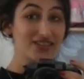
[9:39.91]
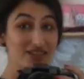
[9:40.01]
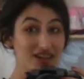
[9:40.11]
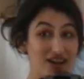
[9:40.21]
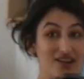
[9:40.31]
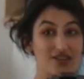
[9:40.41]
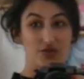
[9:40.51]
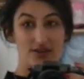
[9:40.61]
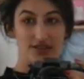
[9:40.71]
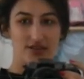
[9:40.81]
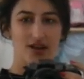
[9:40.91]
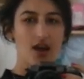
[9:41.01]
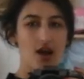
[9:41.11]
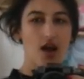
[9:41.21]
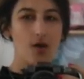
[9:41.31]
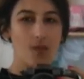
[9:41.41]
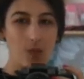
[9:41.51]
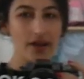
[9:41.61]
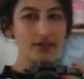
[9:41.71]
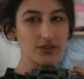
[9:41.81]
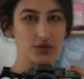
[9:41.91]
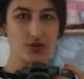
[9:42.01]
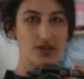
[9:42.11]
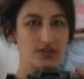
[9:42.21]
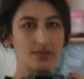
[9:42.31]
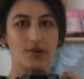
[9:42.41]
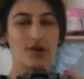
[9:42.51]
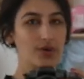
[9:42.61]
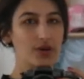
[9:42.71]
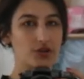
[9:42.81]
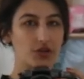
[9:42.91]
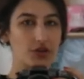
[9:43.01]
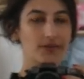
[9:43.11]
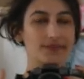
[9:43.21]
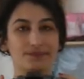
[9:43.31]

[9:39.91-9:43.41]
to the hairdresser. 1 or 2 years, I'm not really sure.